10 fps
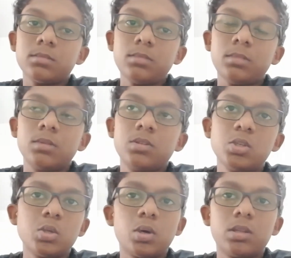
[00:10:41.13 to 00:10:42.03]

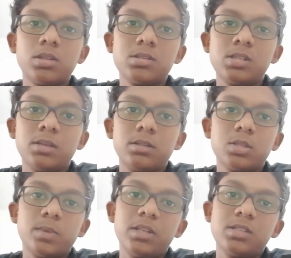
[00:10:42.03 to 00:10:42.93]

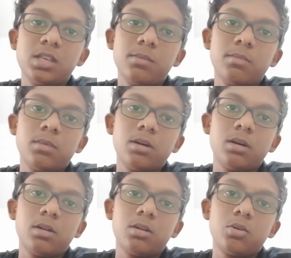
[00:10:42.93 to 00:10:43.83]
This might seem
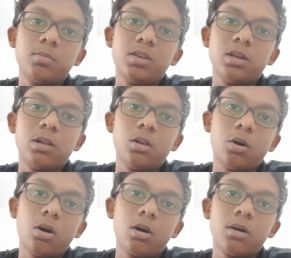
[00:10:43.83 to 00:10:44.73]
to be a
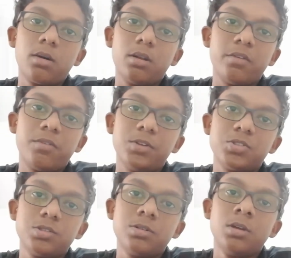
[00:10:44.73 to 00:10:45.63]
long
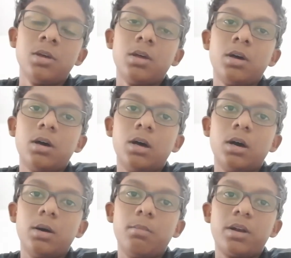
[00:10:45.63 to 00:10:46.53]
definition,
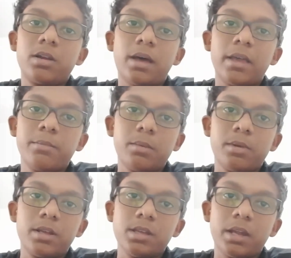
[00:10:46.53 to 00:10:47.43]
but I
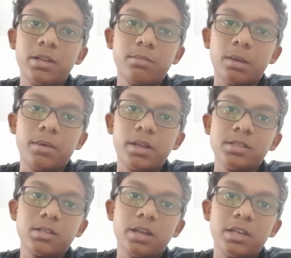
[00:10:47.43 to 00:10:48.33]
didn't
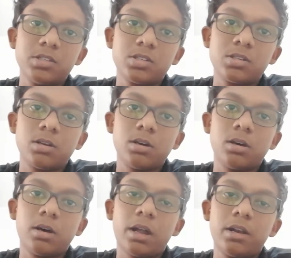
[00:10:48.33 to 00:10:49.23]
memorize it. I just
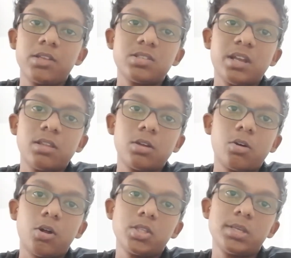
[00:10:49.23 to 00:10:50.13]
understand the
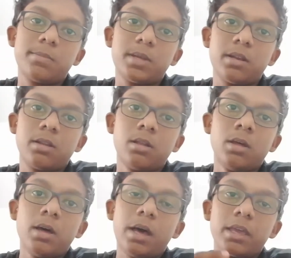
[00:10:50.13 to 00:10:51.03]
concept, and
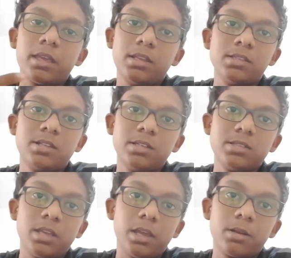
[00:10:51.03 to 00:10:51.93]
I can easily
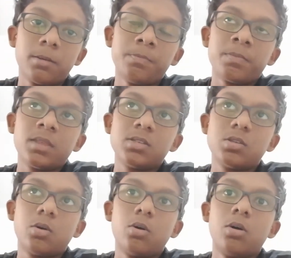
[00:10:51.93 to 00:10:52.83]
say it.
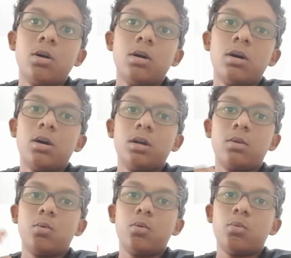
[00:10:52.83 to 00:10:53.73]
So
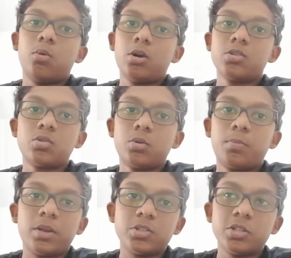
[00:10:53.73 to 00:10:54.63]
what is root
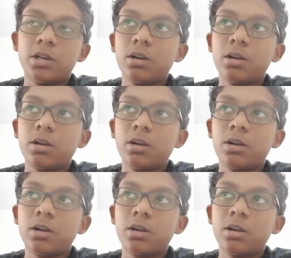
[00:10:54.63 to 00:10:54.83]
pressure?